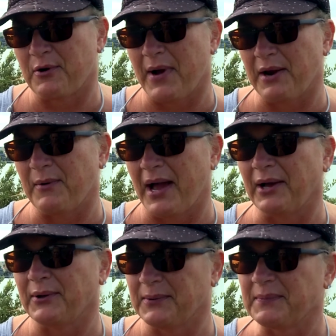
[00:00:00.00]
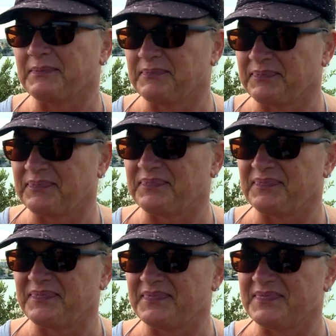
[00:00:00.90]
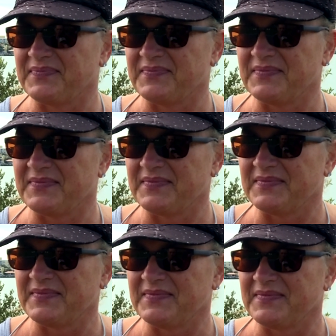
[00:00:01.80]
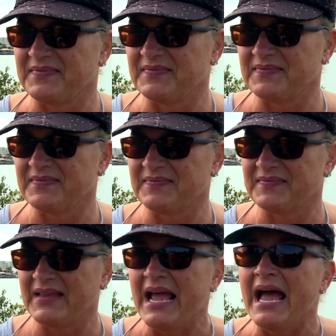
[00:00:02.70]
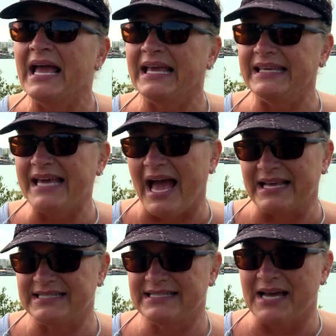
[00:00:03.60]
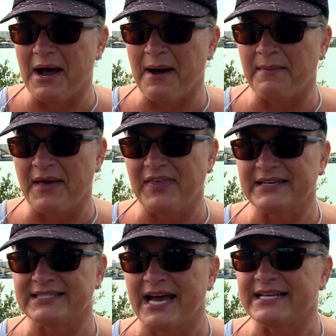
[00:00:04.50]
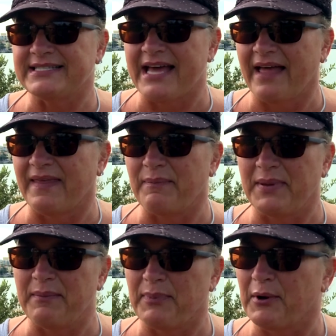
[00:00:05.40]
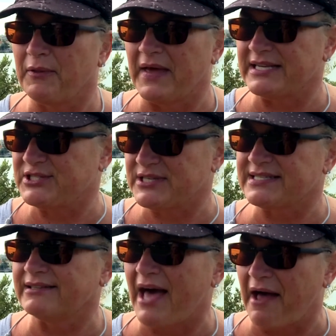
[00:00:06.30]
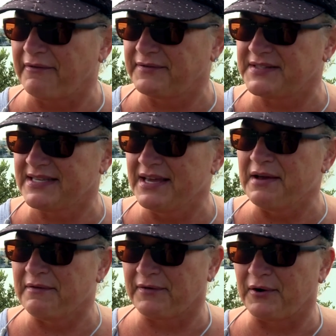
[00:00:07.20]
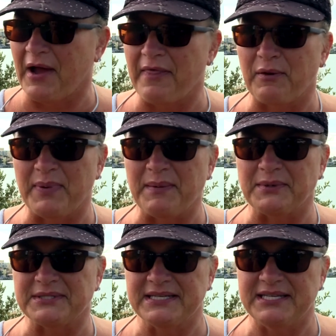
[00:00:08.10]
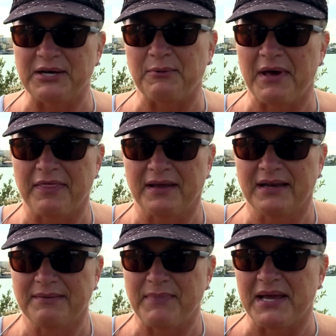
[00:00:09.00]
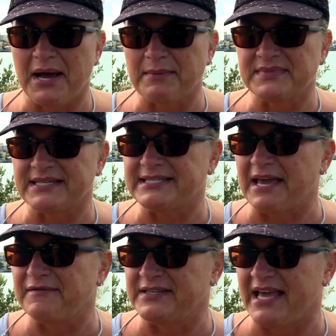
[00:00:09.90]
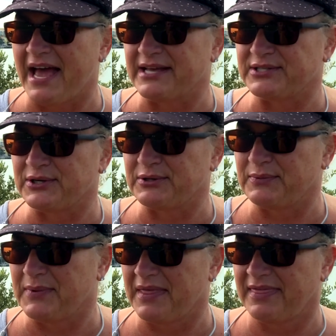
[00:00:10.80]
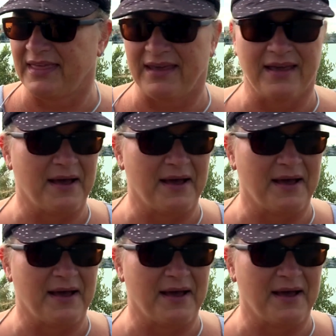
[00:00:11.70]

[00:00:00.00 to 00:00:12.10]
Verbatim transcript: quite a while. And are you surprised that it was there for that long? Yes, um, I think it's kind of sad that people that it's just left for other people to deal with. It becomes a safety hazard with the